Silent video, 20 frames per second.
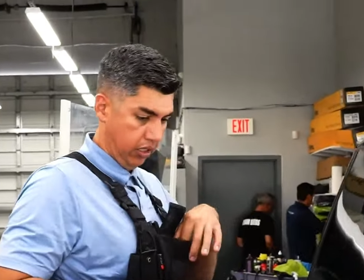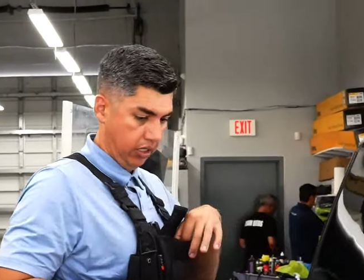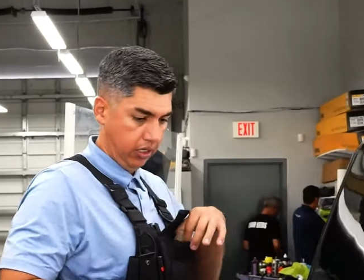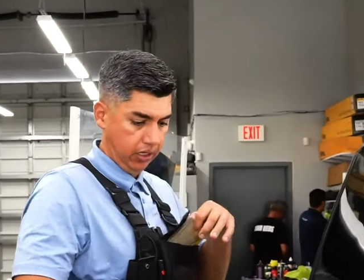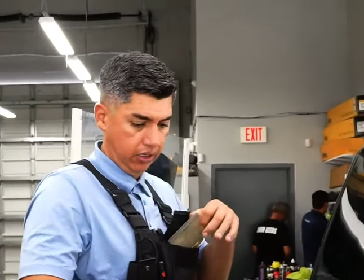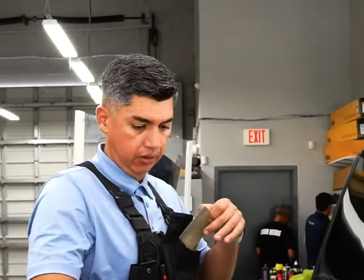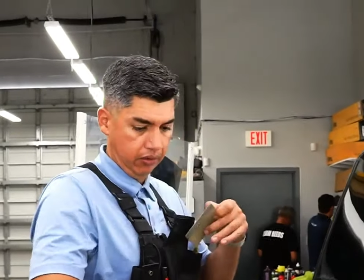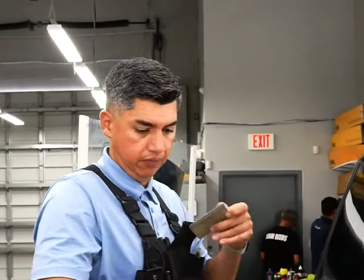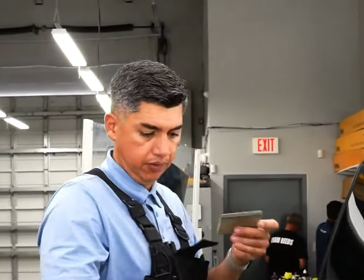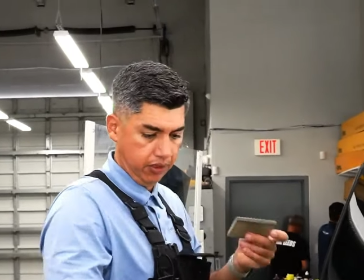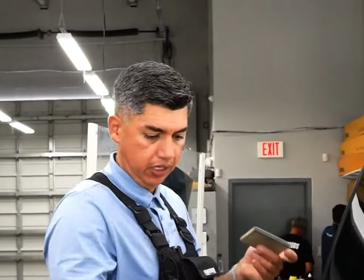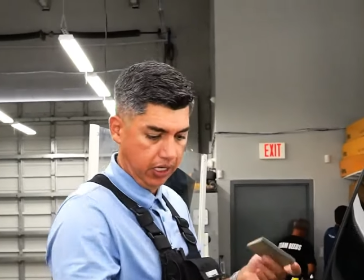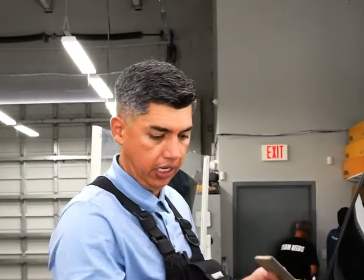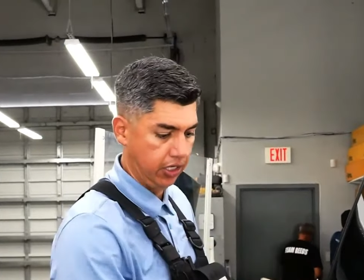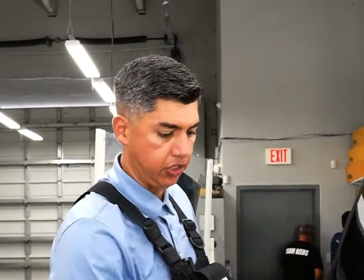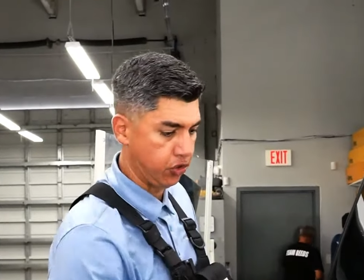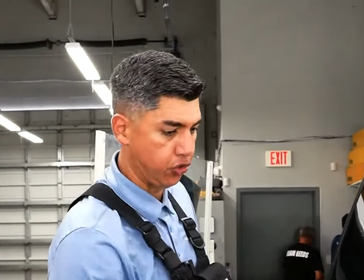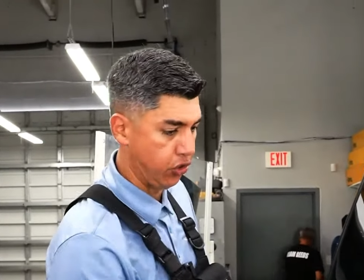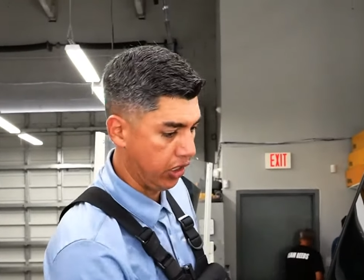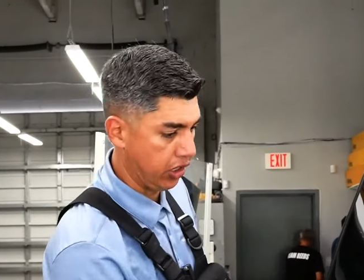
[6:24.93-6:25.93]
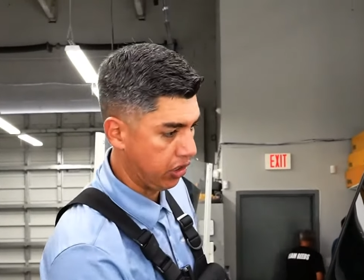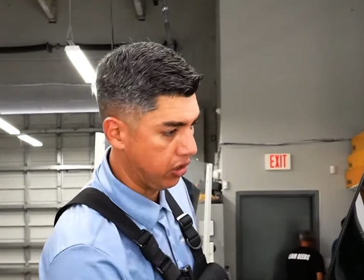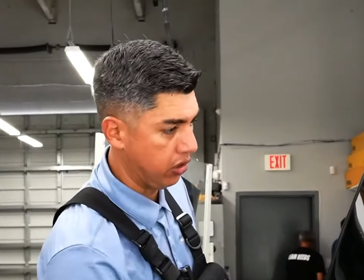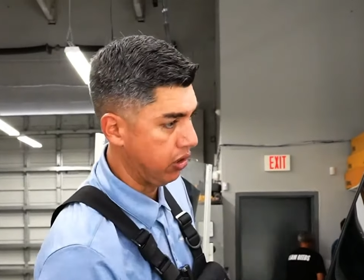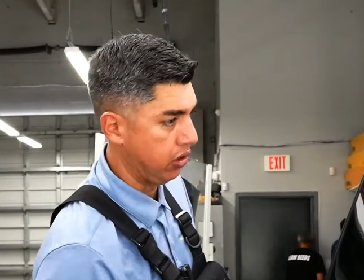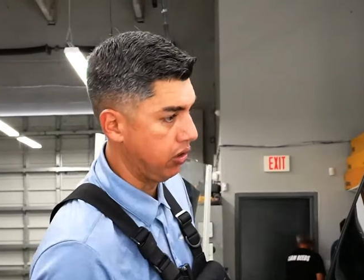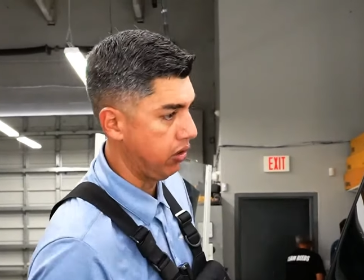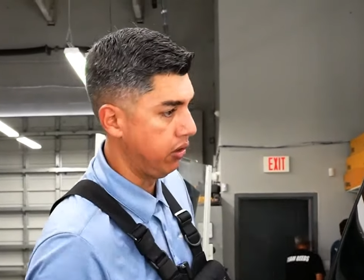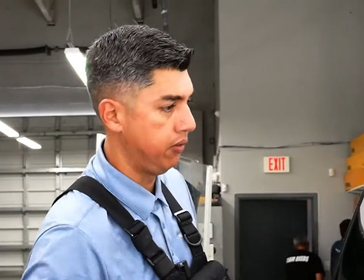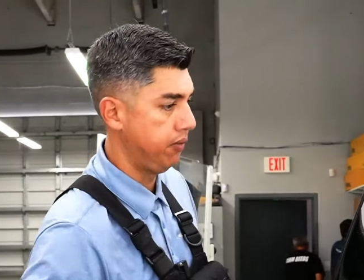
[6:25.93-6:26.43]
you gotta trick
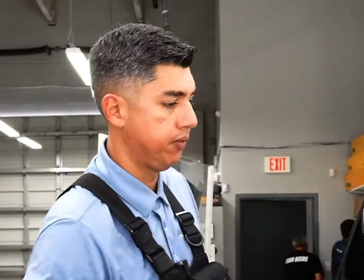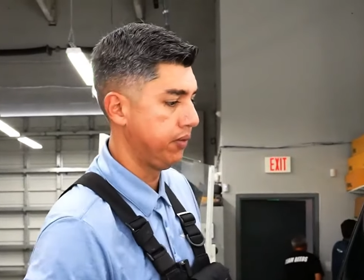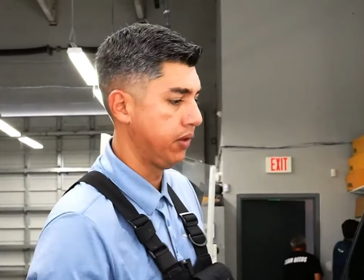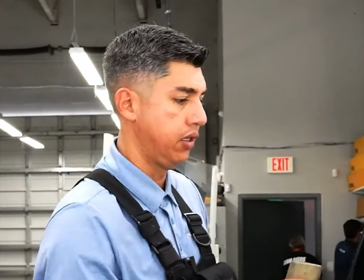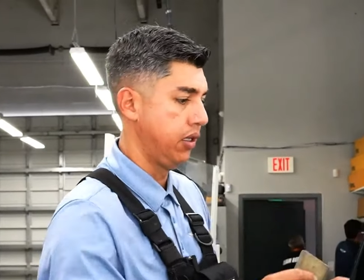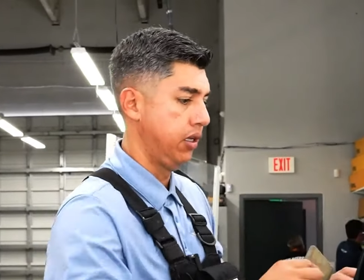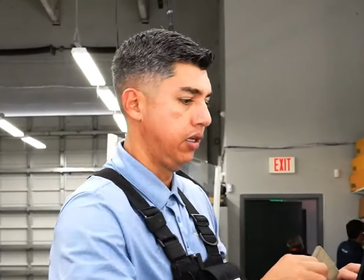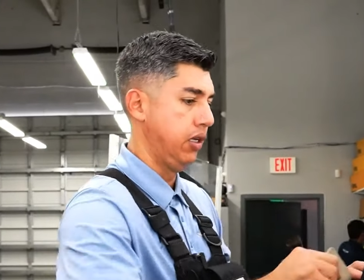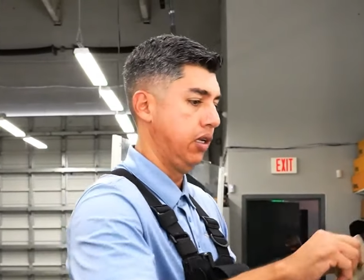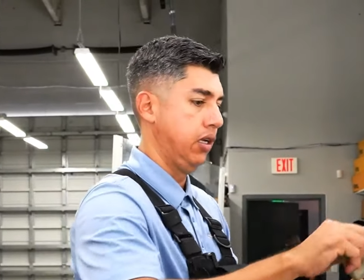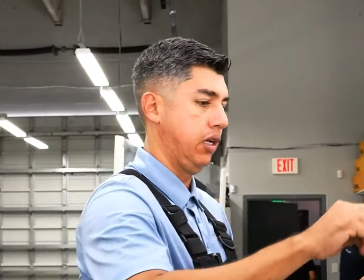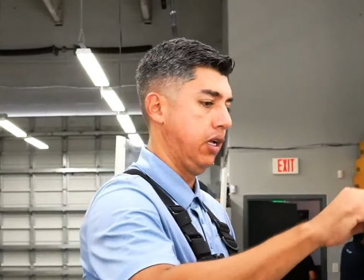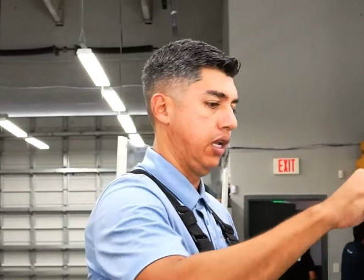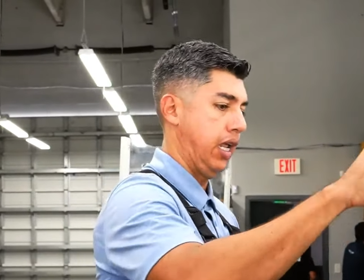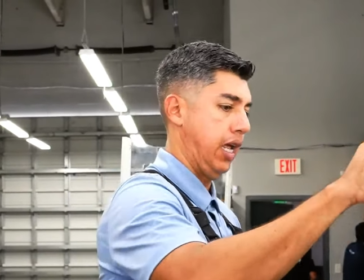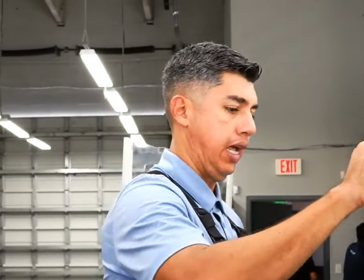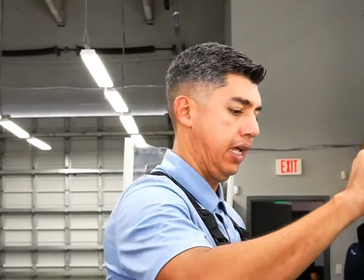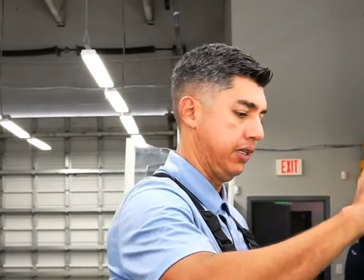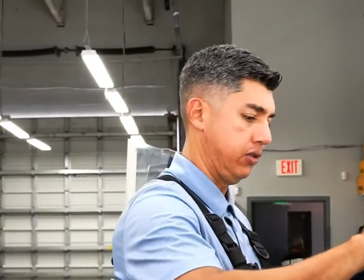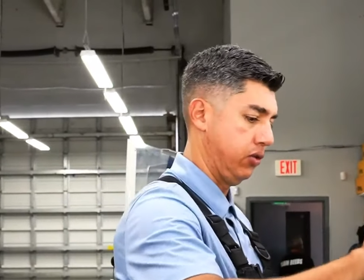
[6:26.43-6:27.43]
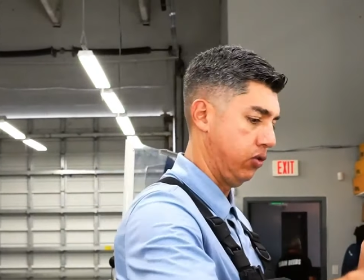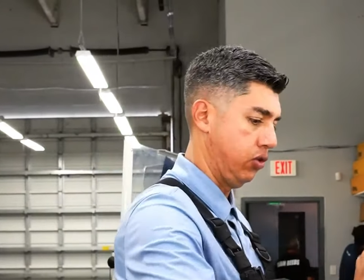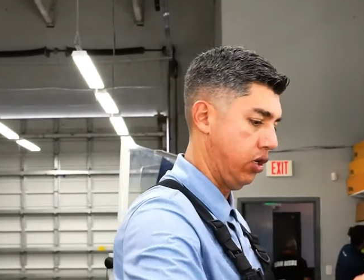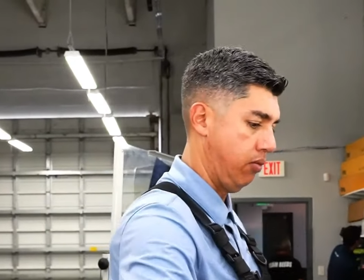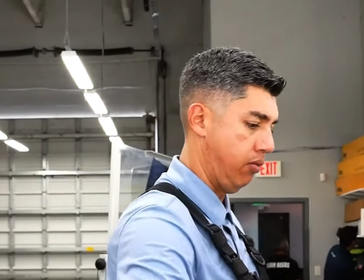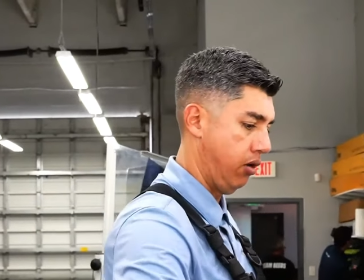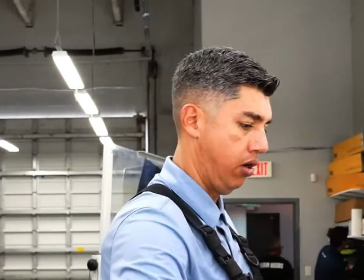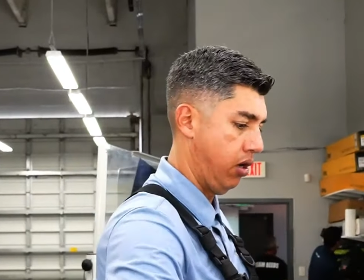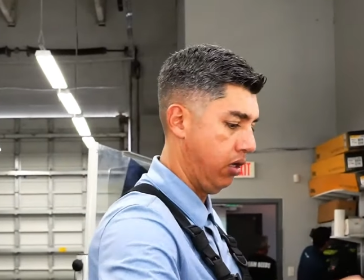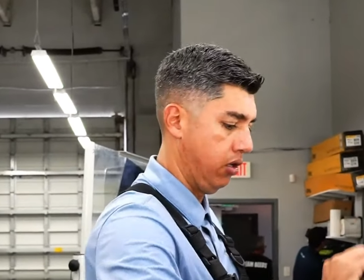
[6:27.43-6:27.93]
the glass to
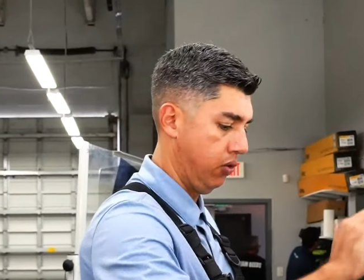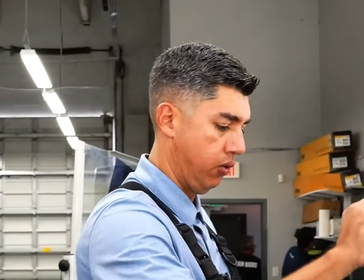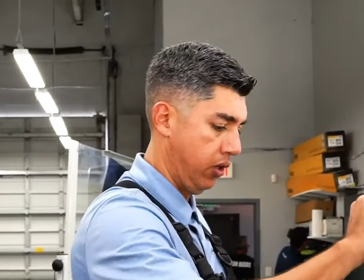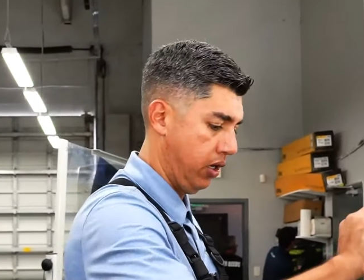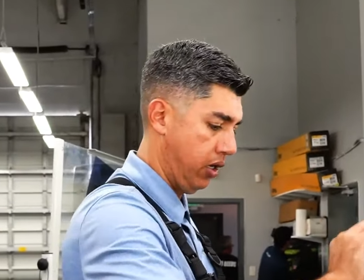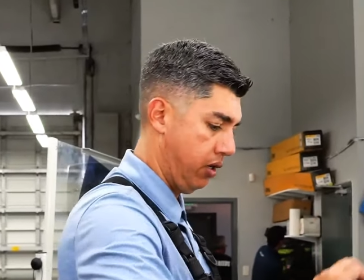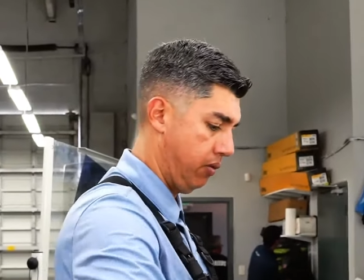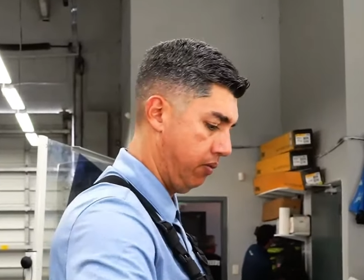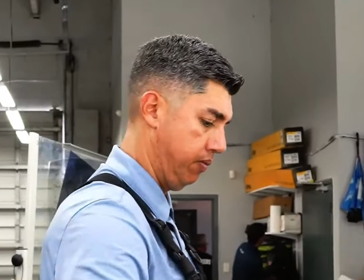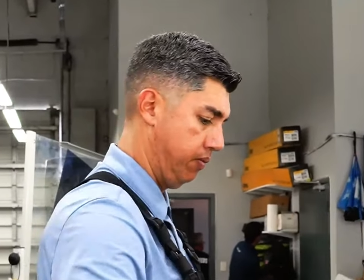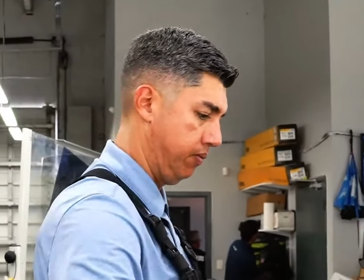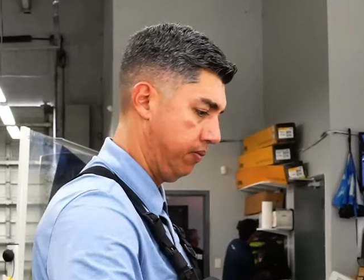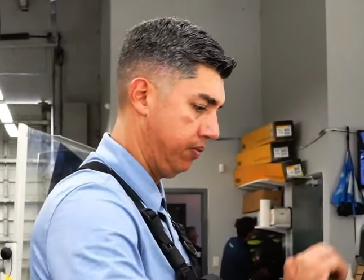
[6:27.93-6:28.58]
come all the way up.